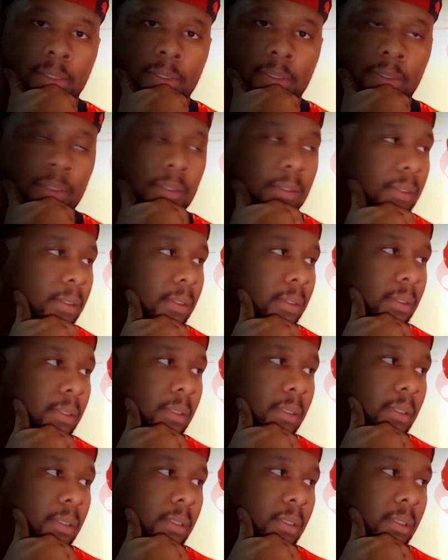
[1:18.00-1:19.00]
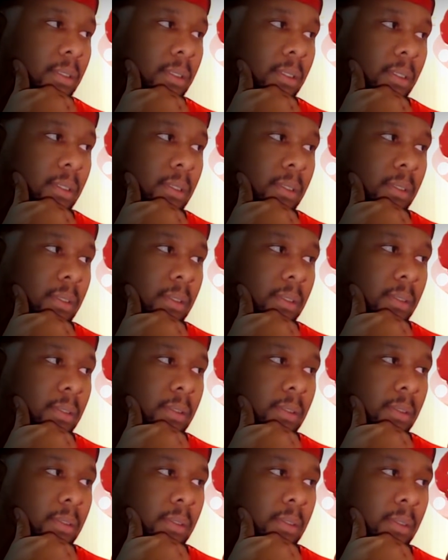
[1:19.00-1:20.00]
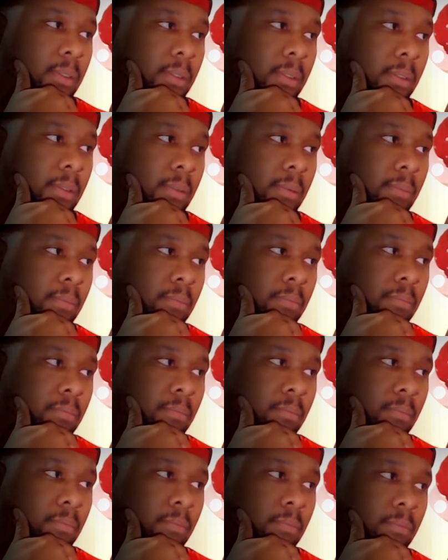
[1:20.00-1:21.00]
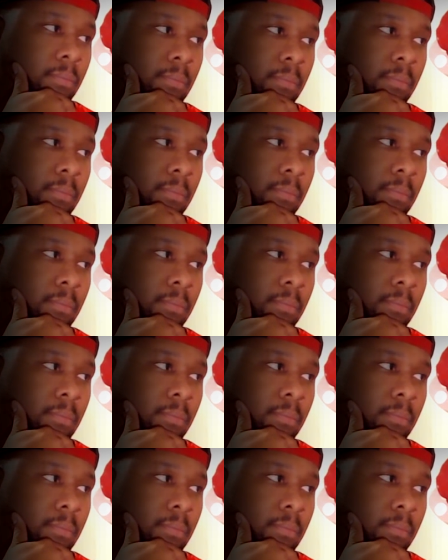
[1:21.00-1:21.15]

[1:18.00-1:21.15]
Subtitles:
(not speaking)